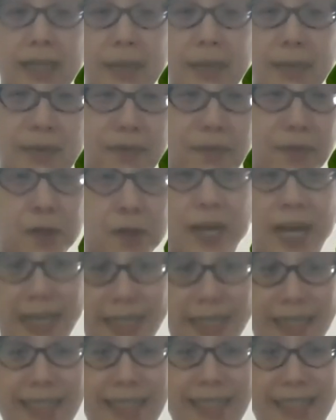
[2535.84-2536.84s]
it before
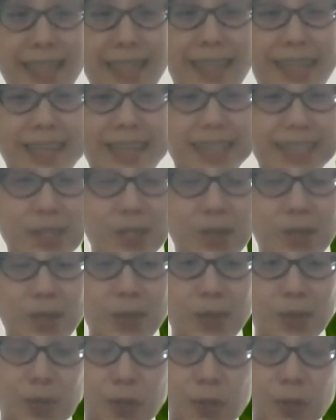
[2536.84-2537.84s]
either. So